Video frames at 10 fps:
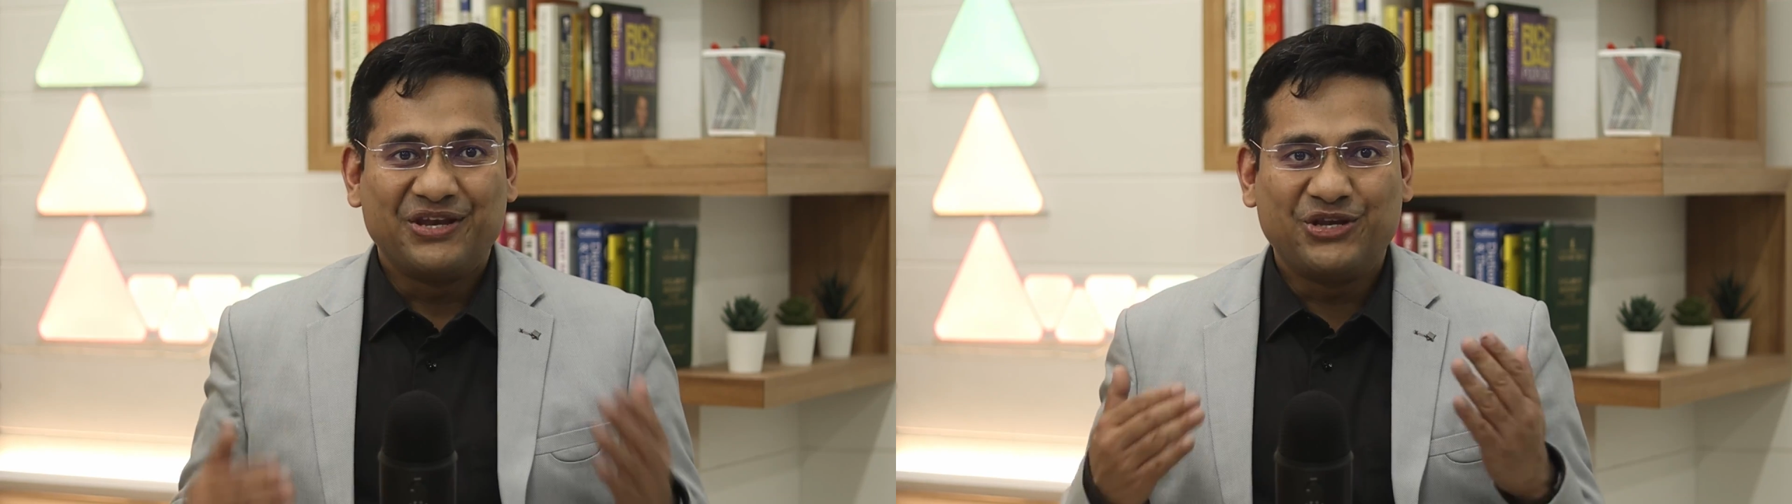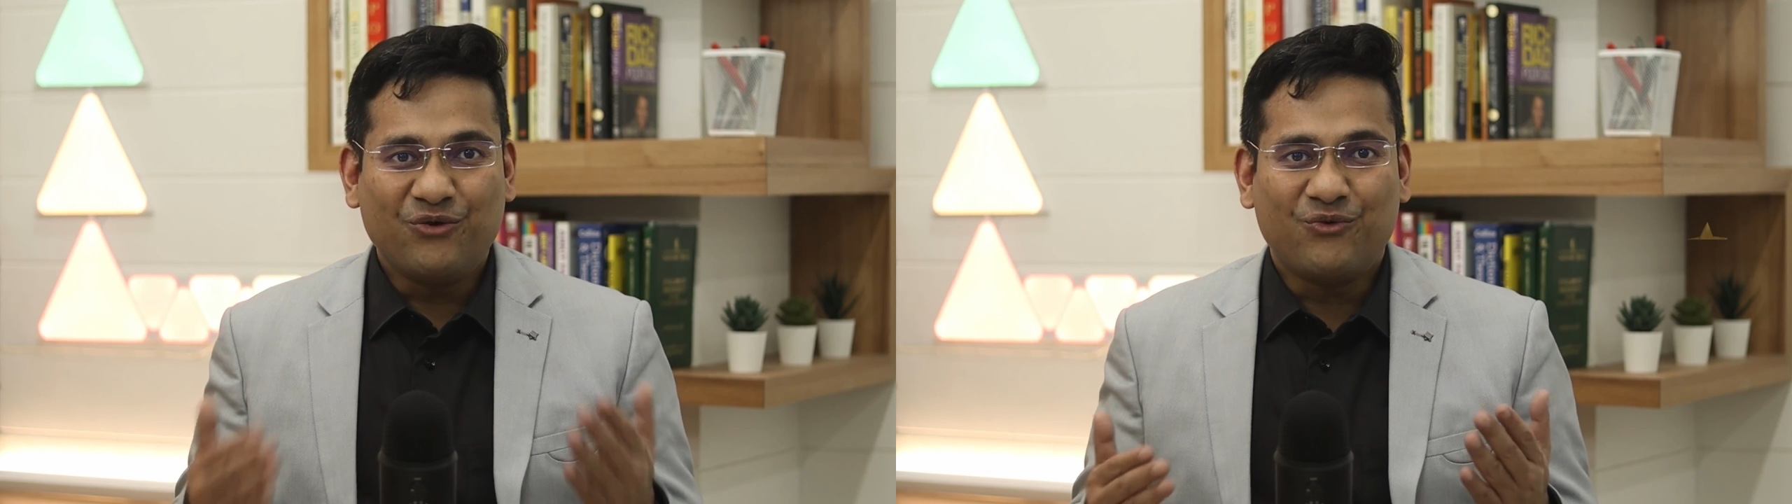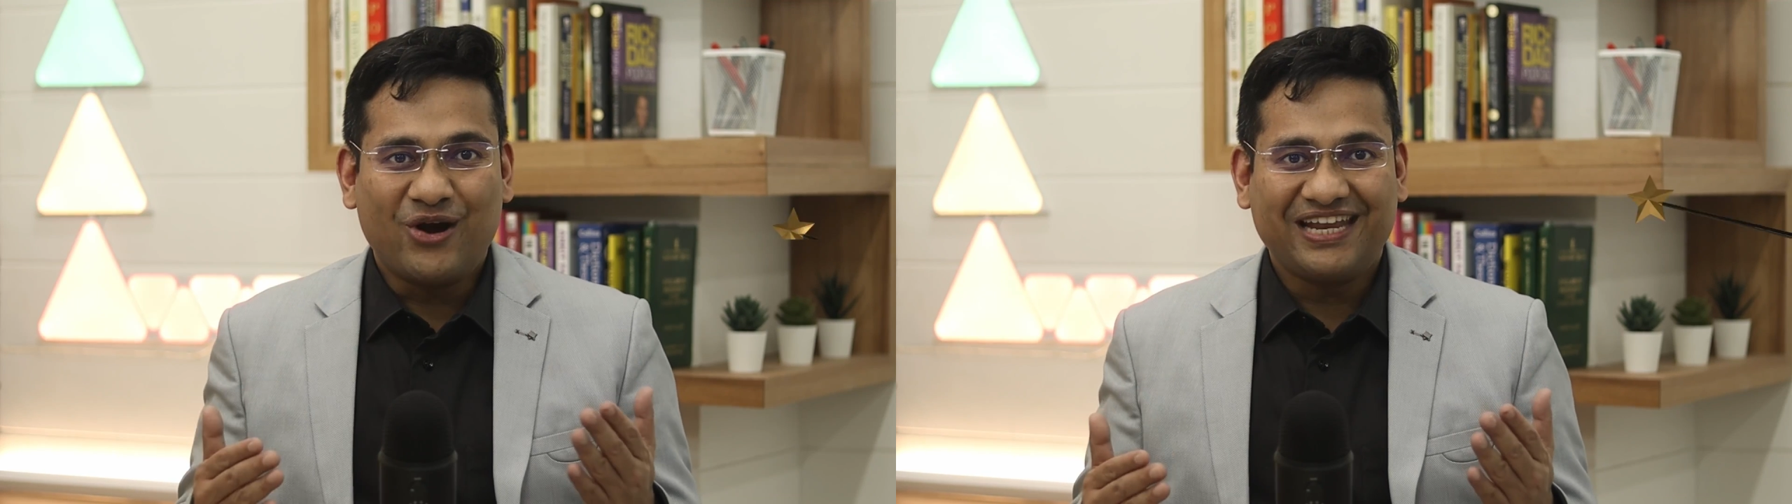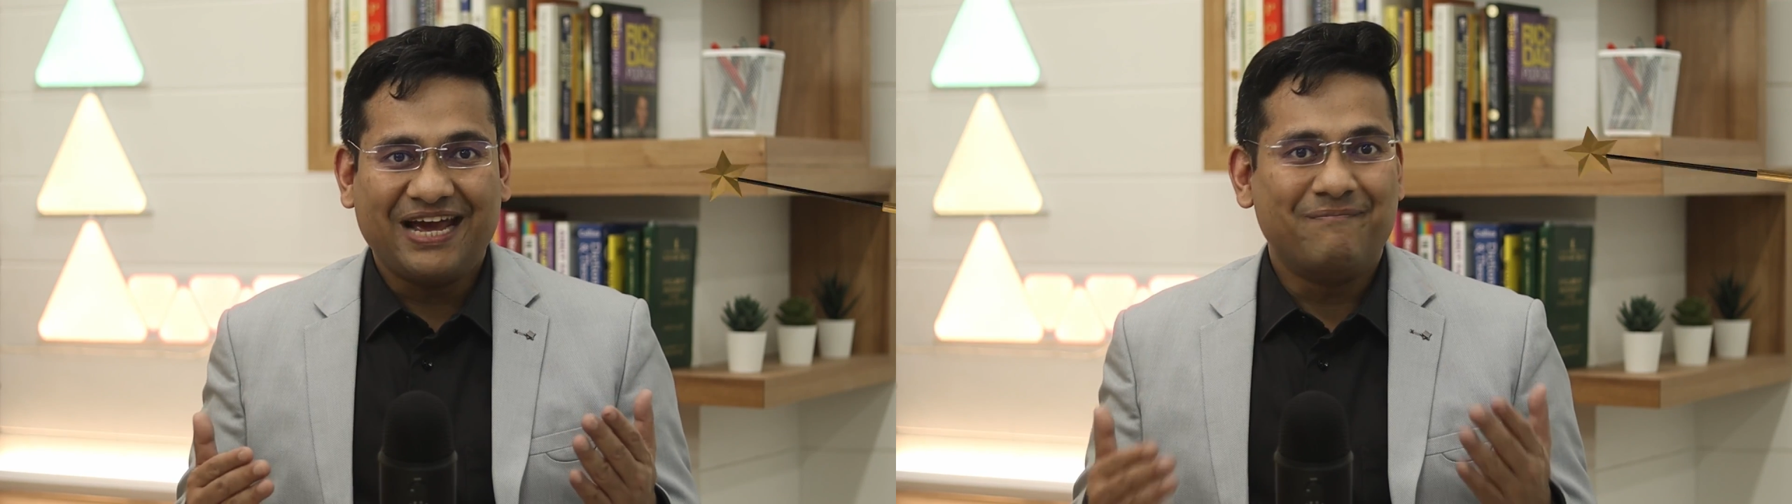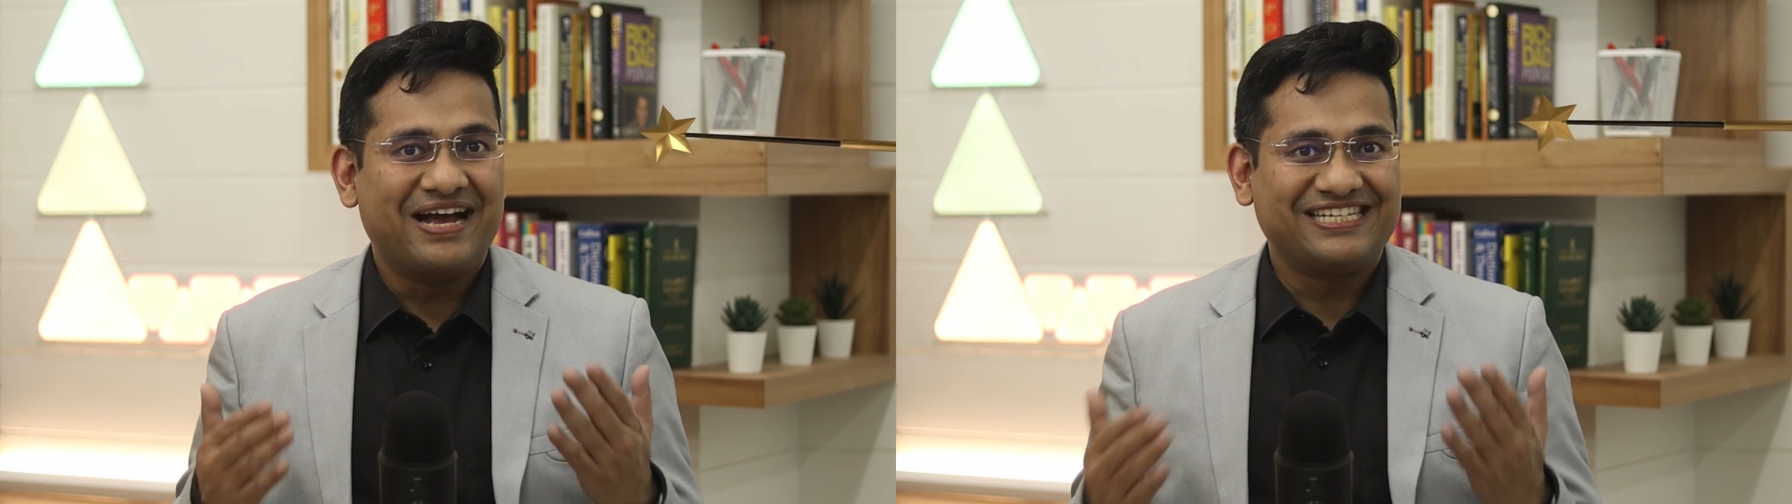Do you
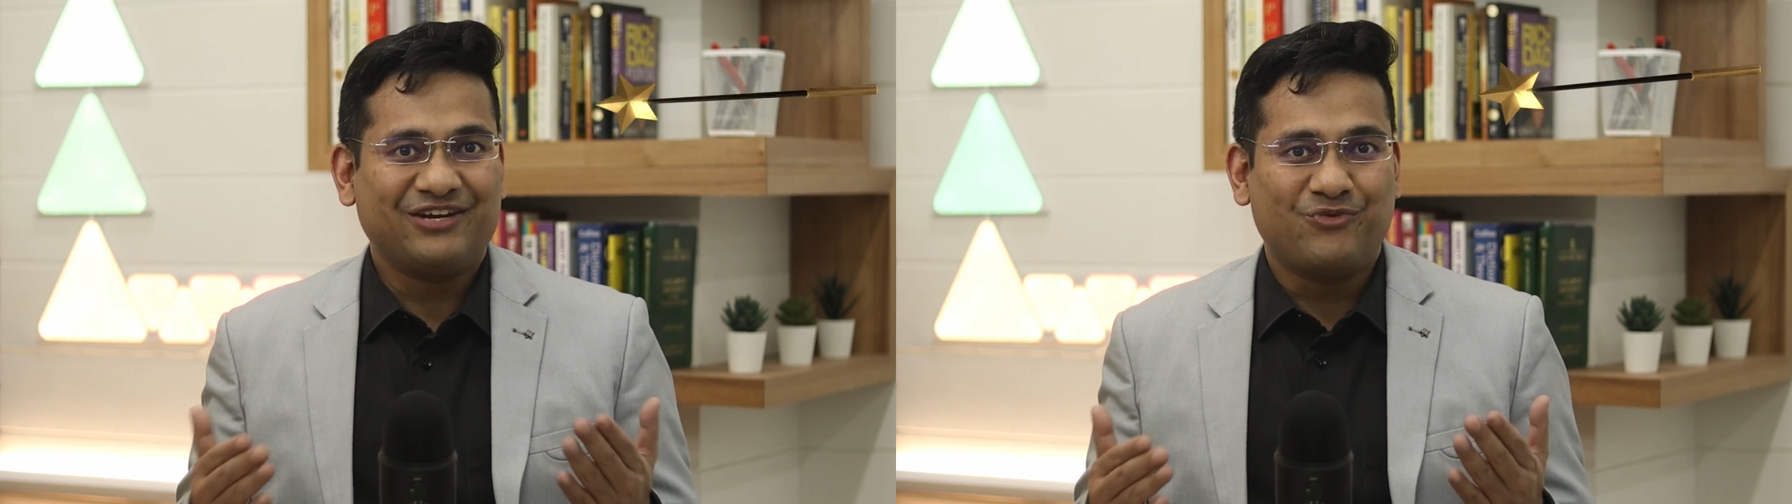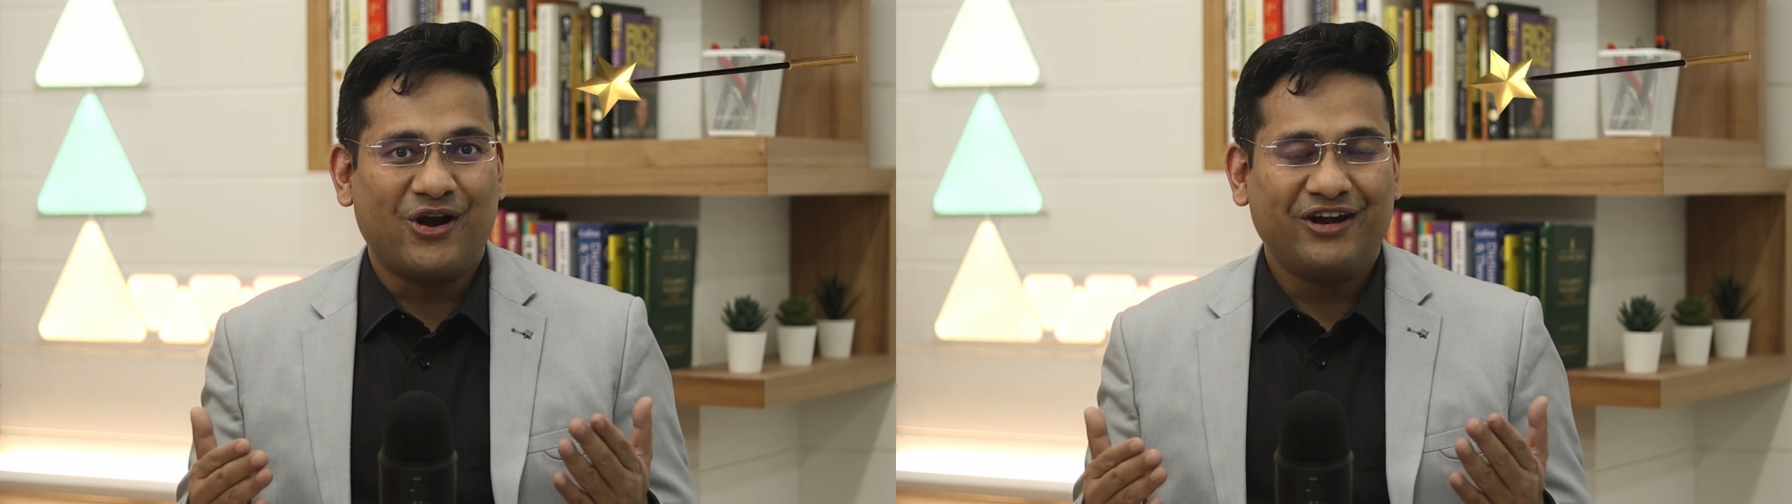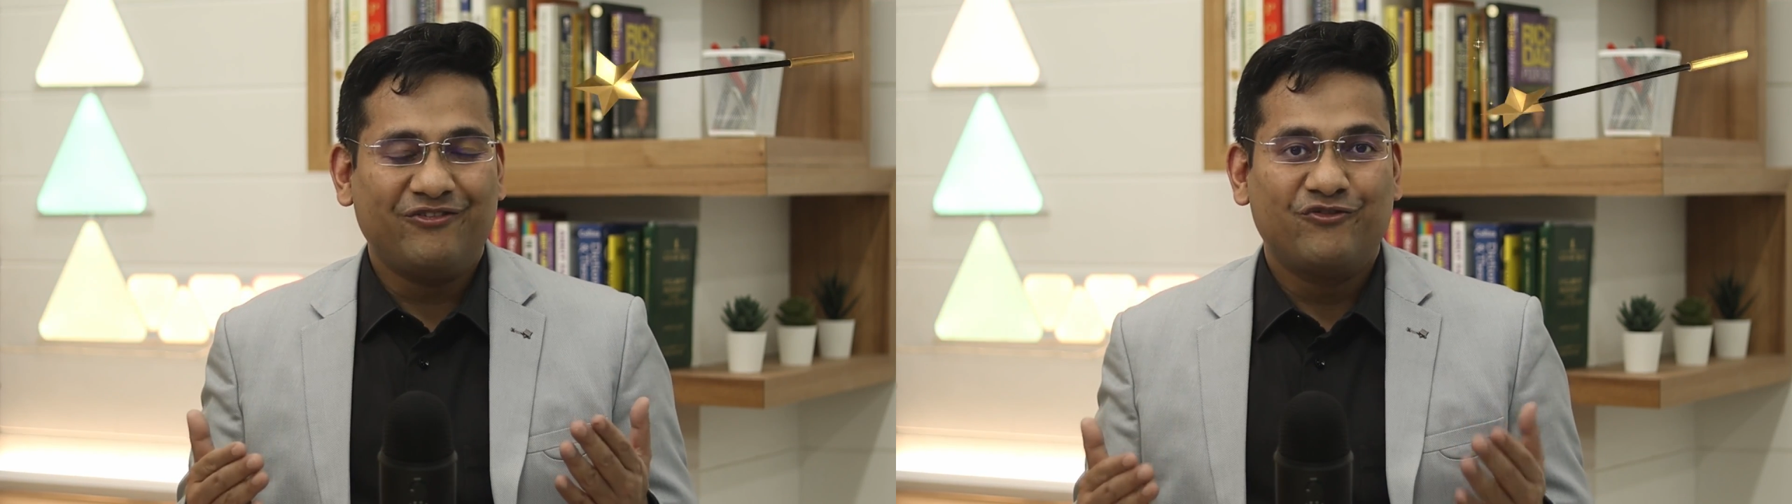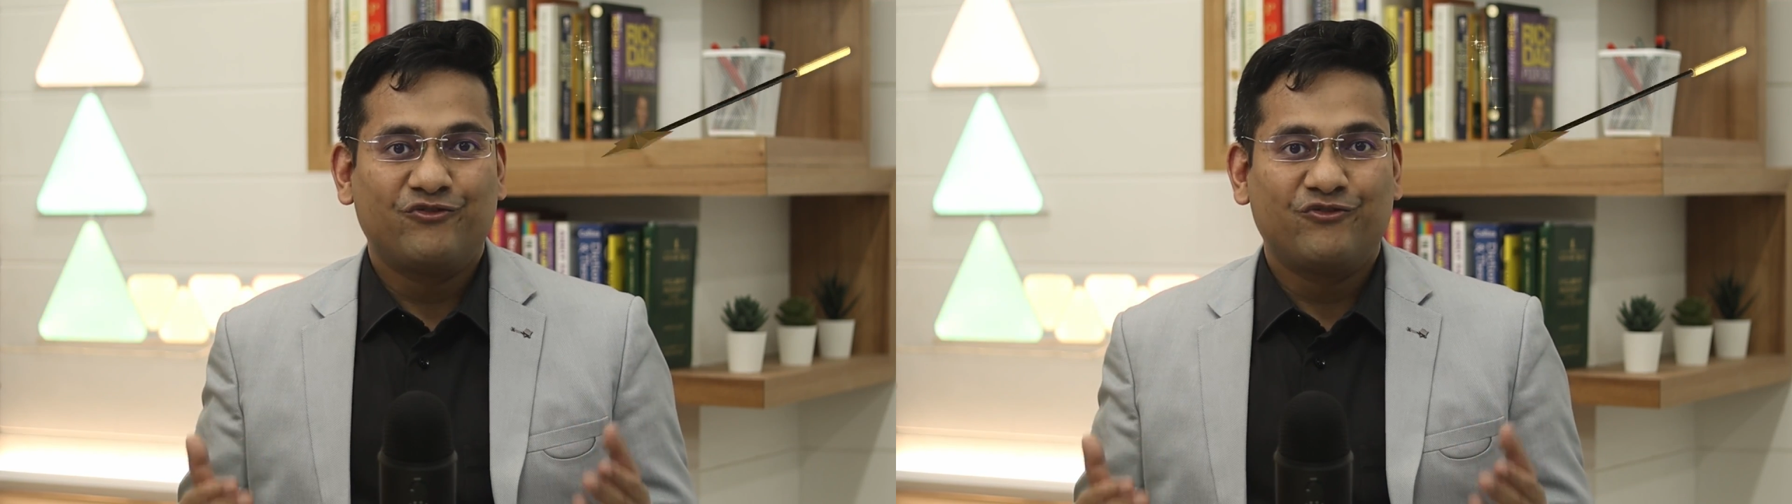want a magic wand